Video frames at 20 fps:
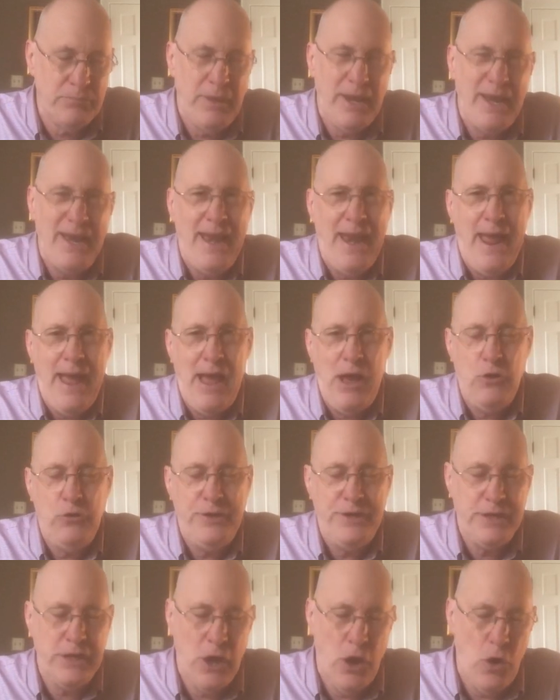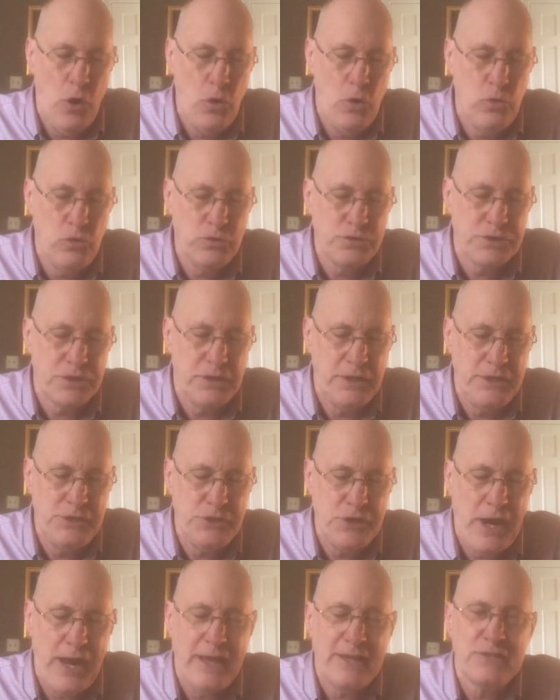But now he goes and he
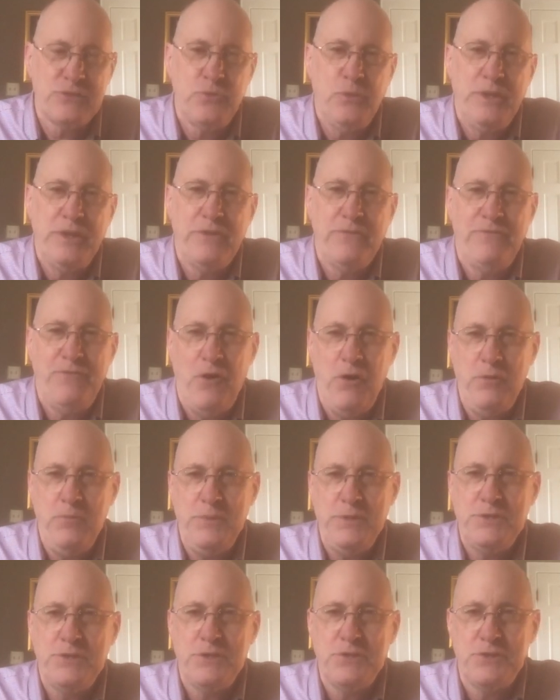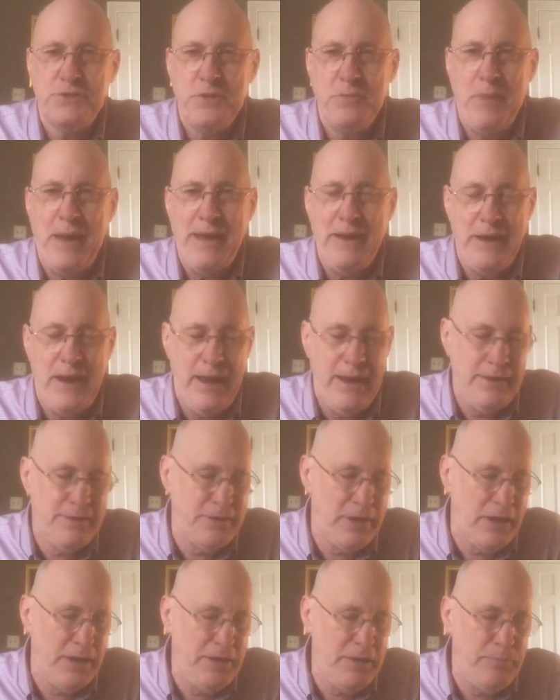chats with the pharmacist about
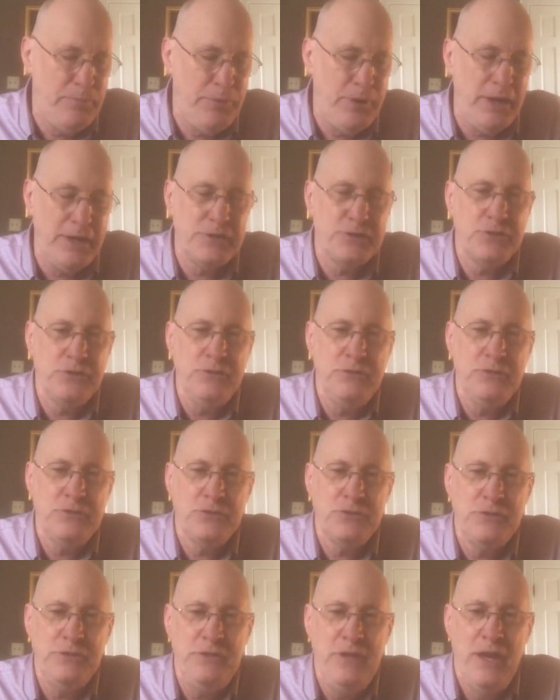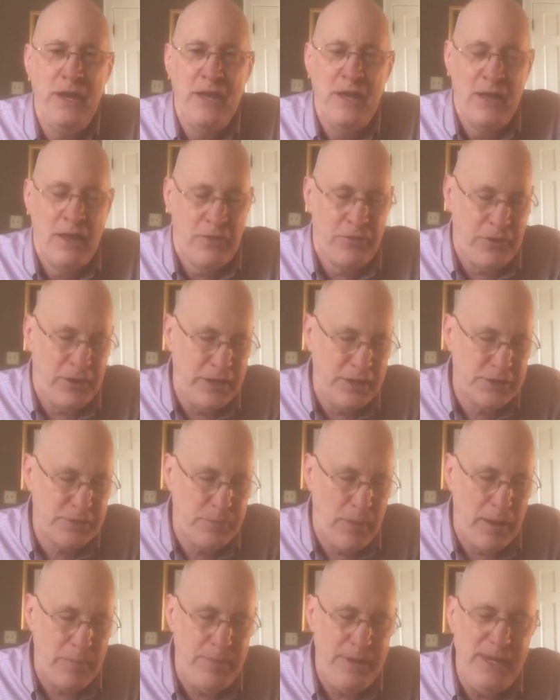antidepressants and thinks
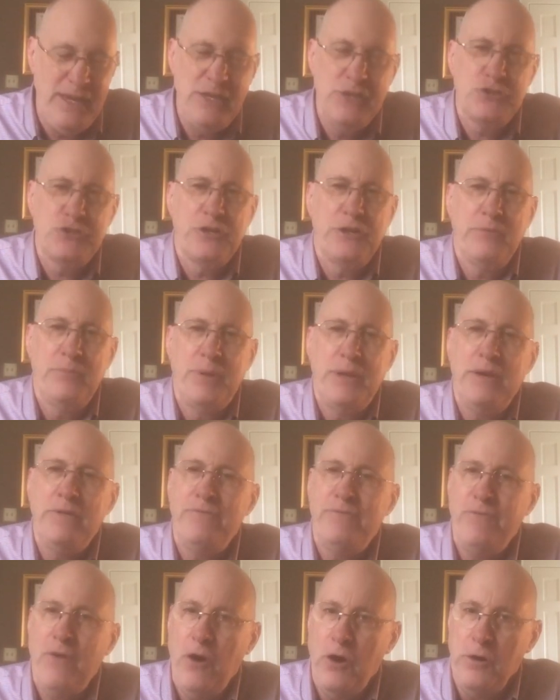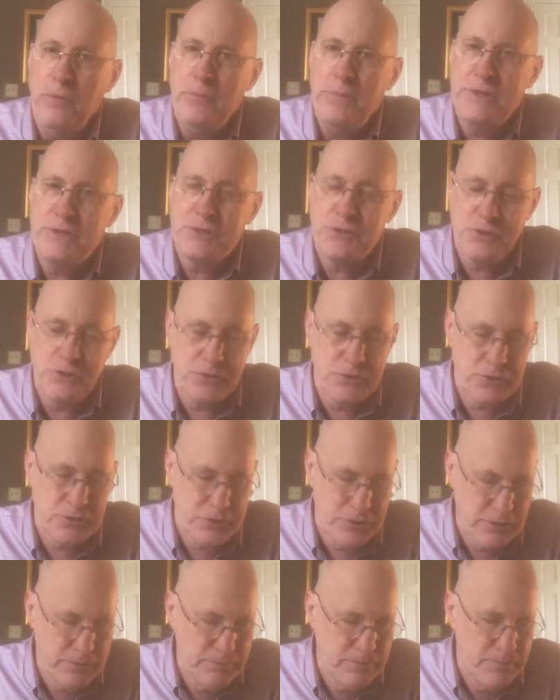maybe he should have been a pharmacist.